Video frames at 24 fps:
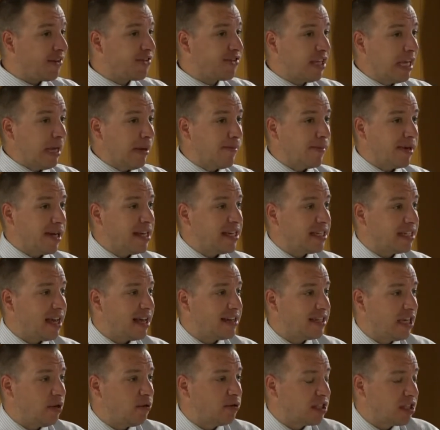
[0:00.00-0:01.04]
sin, but he
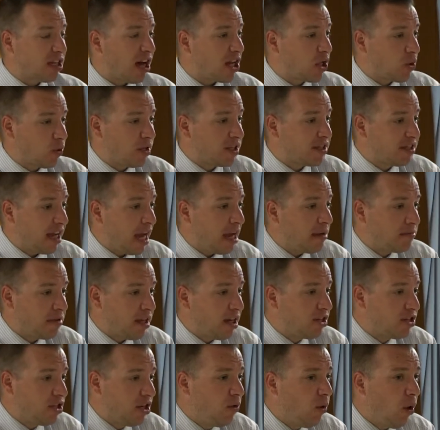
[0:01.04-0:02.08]
says he was touched with the same
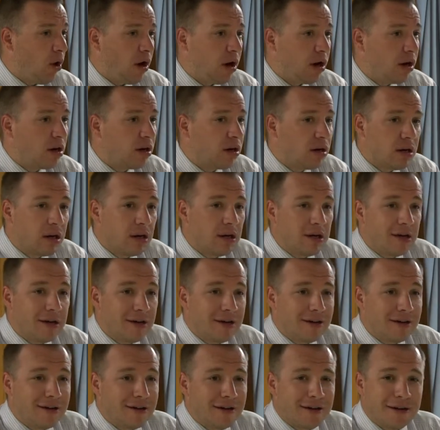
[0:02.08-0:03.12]
things you are. Yeah,
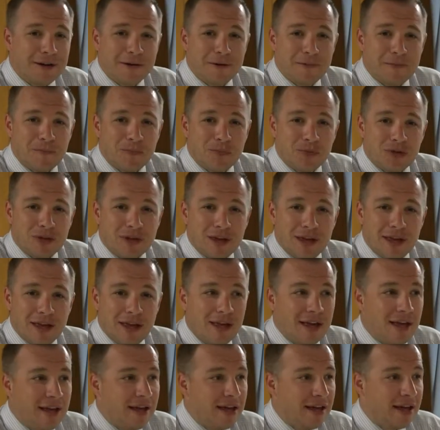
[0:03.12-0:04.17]
right.
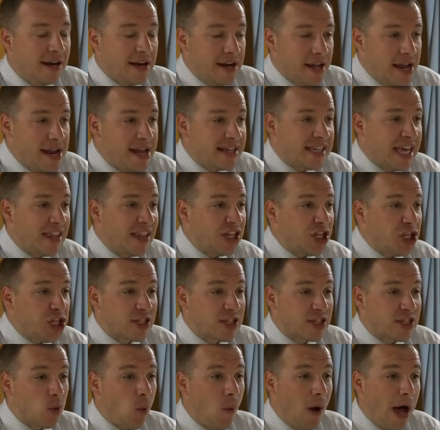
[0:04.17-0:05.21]
Then they say that
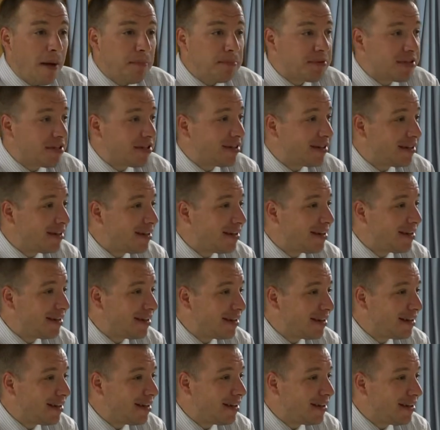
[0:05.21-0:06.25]
Jesus wept.
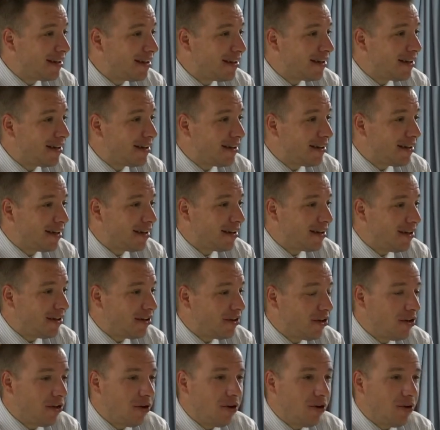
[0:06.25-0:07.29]
Yeah,
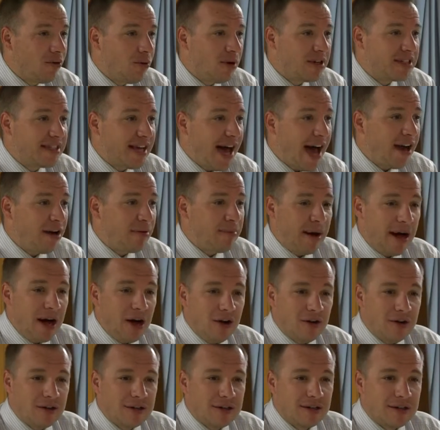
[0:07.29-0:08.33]
What's that
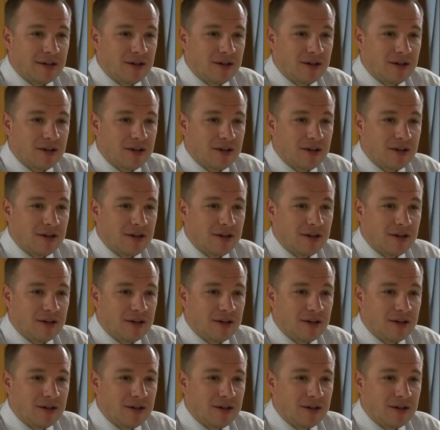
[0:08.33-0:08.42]
about?